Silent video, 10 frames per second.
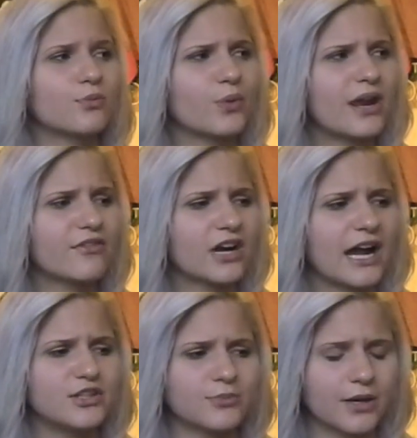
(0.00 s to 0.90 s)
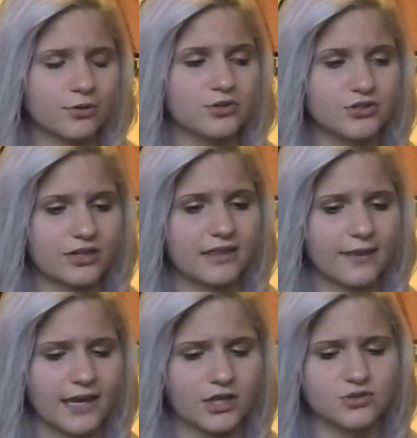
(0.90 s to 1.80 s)
whenever I do my roots or
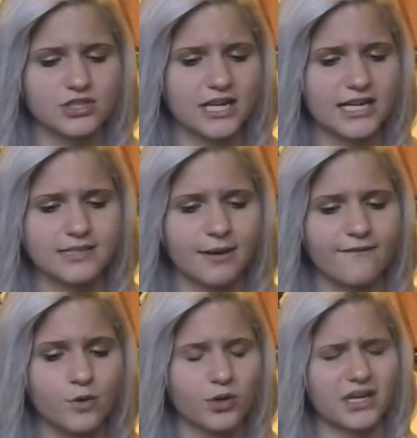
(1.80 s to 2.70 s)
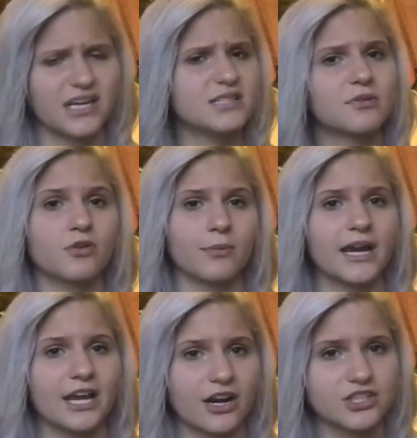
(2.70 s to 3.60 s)
anything, it usually takes about 4 days before my
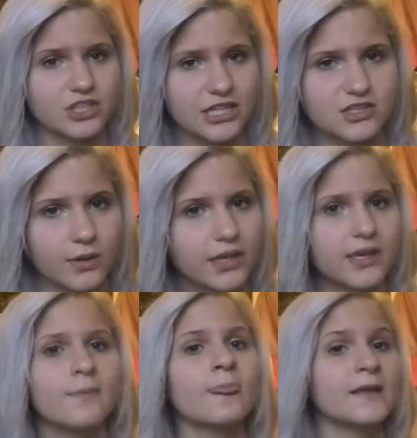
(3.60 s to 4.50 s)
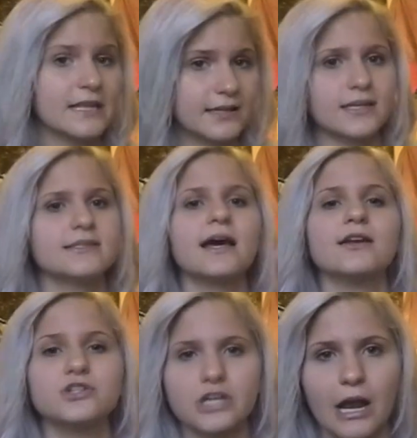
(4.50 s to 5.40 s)
hair actually gets oily. Like I
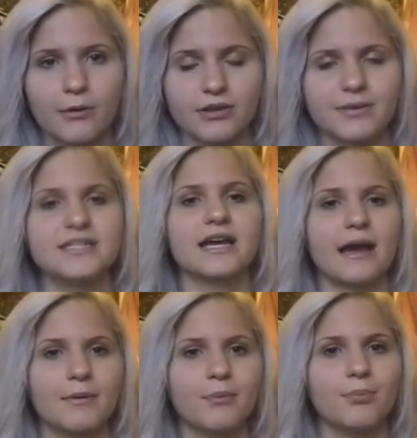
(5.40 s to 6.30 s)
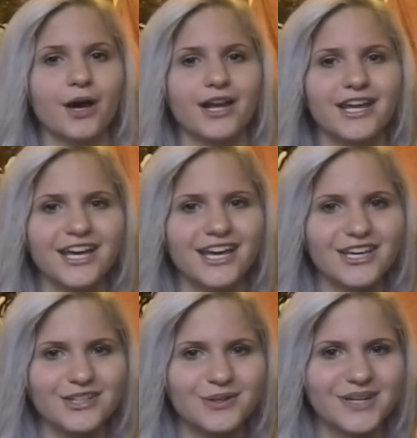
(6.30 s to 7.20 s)
said, shower in the meantime, but
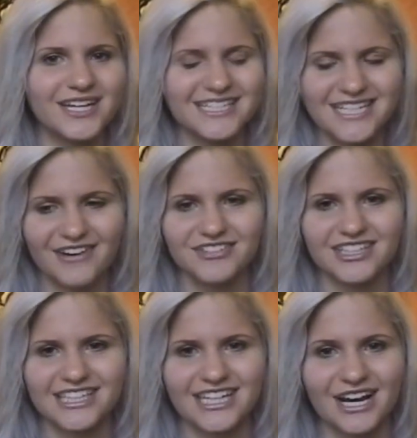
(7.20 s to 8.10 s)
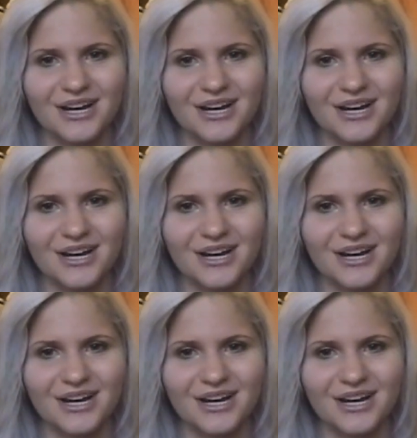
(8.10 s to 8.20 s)
you can definitely